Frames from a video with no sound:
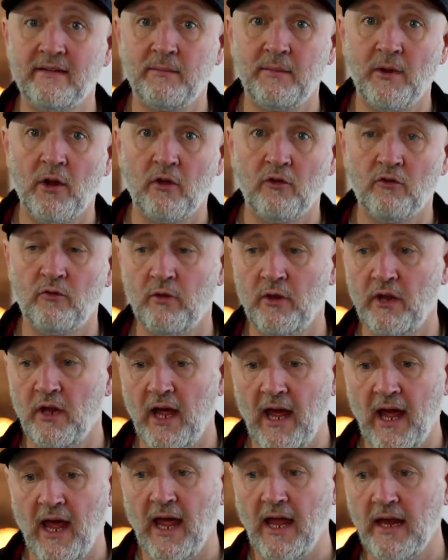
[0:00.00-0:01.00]
to be honest with you,
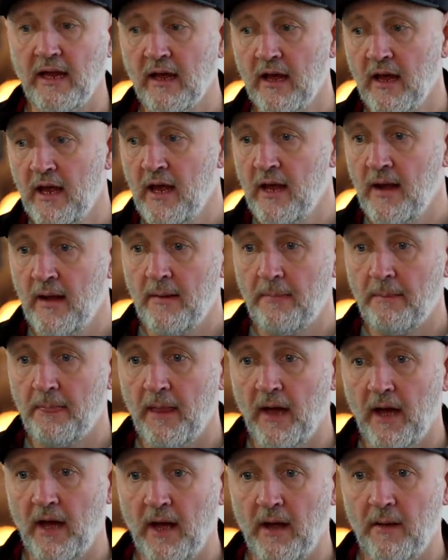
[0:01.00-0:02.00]
A,
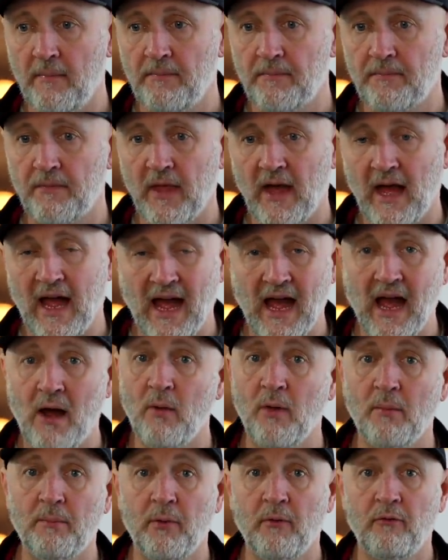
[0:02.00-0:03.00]
um, how
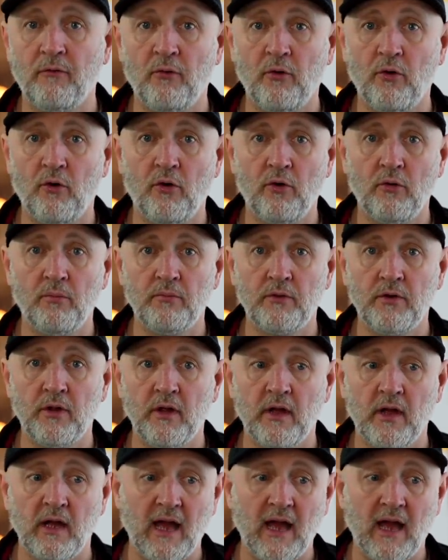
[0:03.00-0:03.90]
it performed,